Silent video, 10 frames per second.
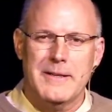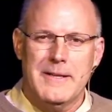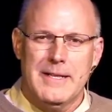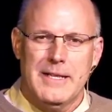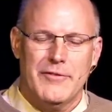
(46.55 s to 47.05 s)

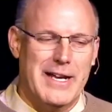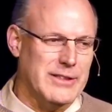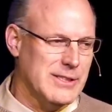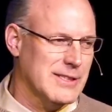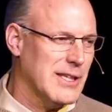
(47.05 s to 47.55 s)
In
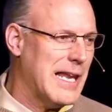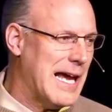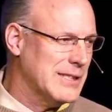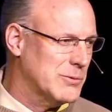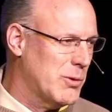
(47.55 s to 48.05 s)
fact, this is the
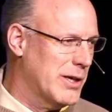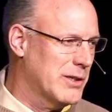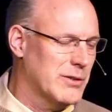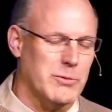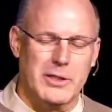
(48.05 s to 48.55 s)
last
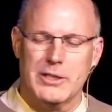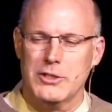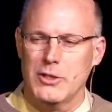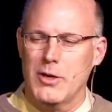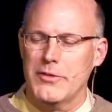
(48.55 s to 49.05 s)
one we're going to
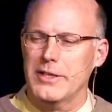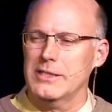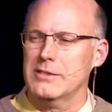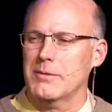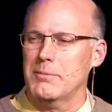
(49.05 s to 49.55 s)
do on
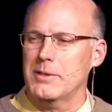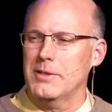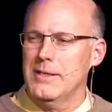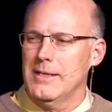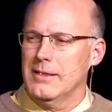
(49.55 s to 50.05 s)
this. I've
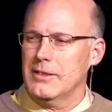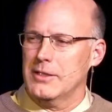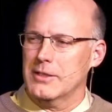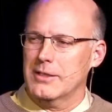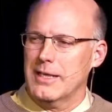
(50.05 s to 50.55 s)
been
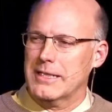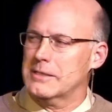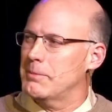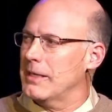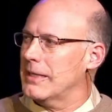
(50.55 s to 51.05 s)
going to kind of
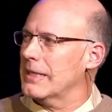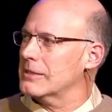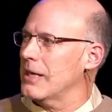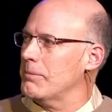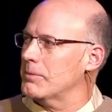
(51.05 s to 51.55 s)
speed
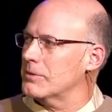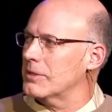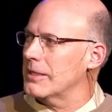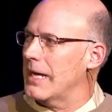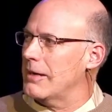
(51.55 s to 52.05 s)
things up
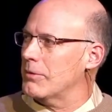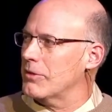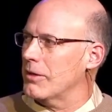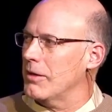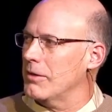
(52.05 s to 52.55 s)
today with